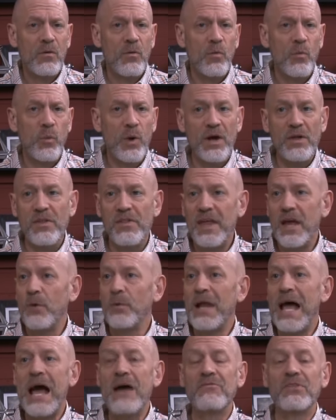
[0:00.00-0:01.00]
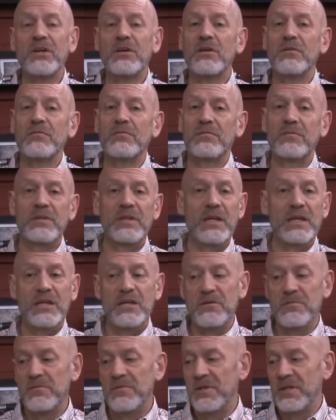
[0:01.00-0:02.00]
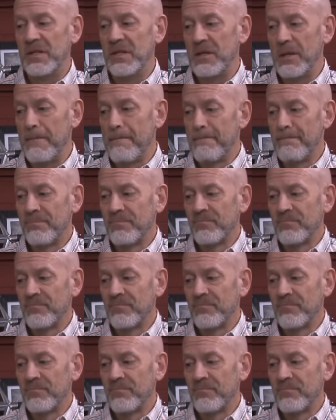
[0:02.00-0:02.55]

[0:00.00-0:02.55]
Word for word: whether they would have the, the, the,